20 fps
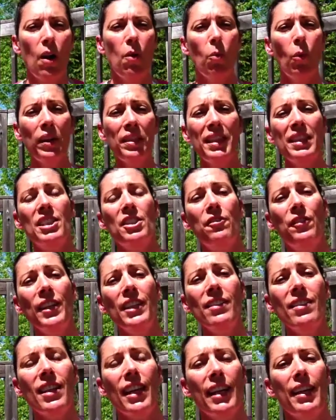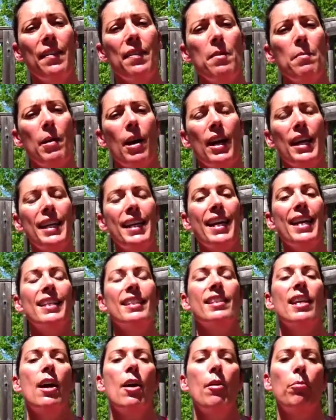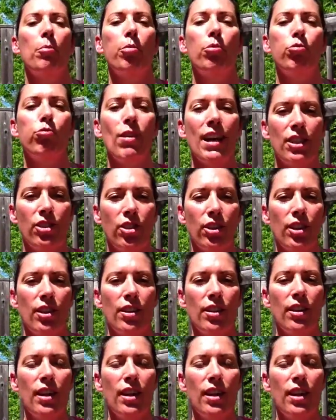What this feels like in the body is pressure.